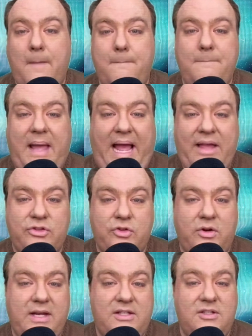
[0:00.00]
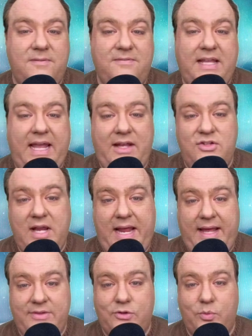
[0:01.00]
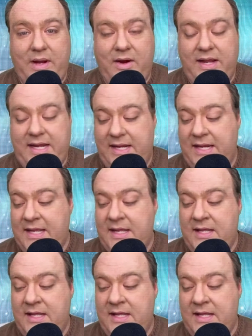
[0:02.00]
mastered it to VHS, where he